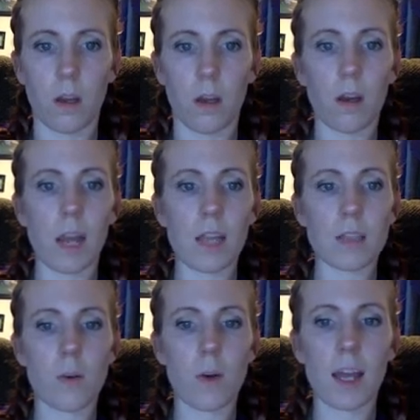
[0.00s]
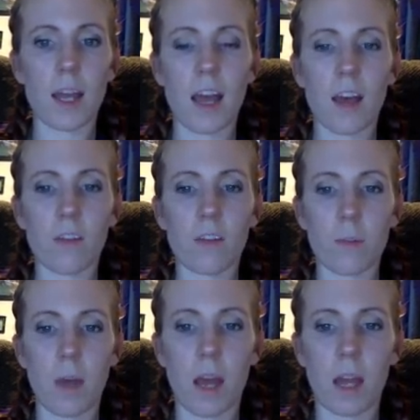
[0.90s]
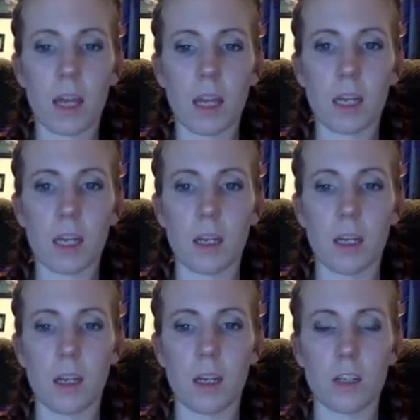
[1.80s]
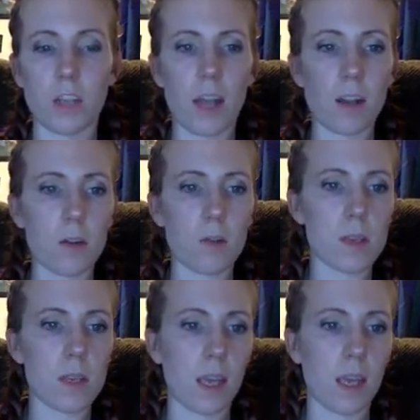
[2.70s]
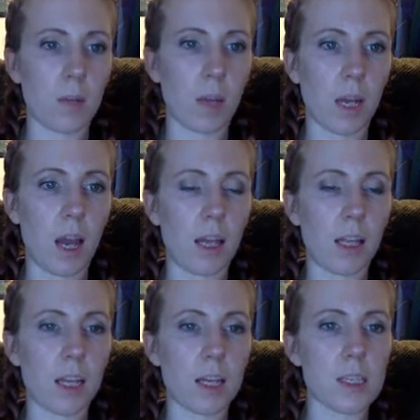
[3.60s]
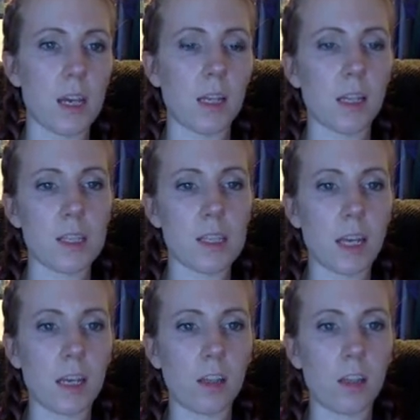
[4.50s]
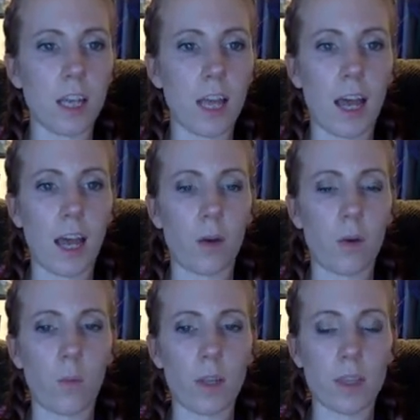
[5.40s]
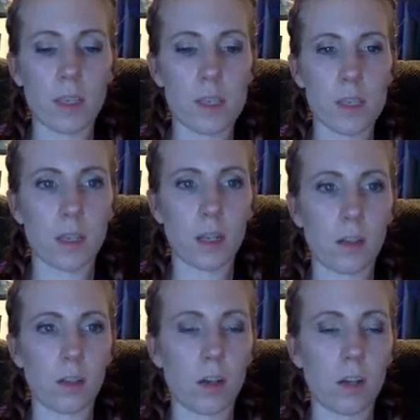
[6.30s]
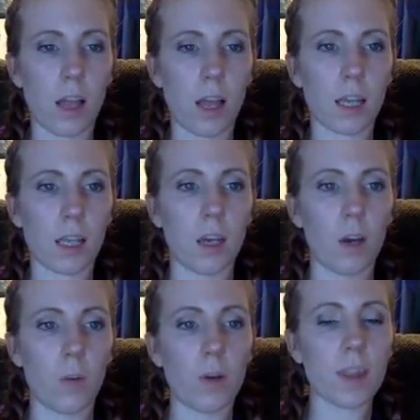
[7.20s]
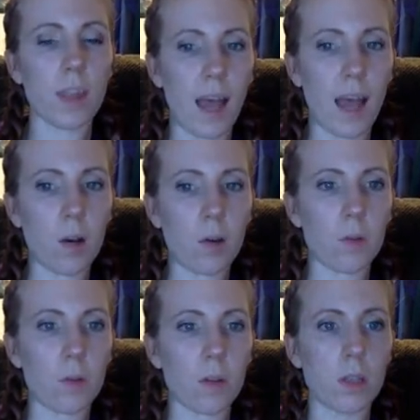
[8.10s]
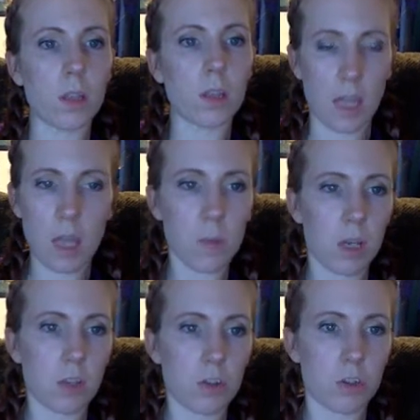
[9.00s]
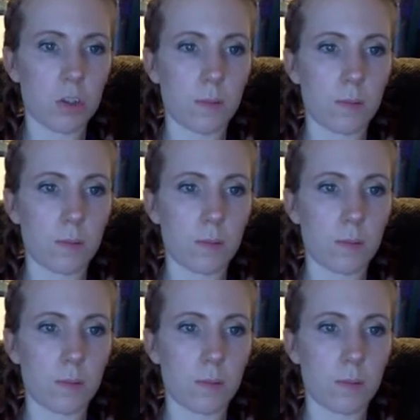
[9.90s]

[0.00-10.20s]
All right, so I have my shadows and my highlights. Let's take a look at what this is going to look like without the image.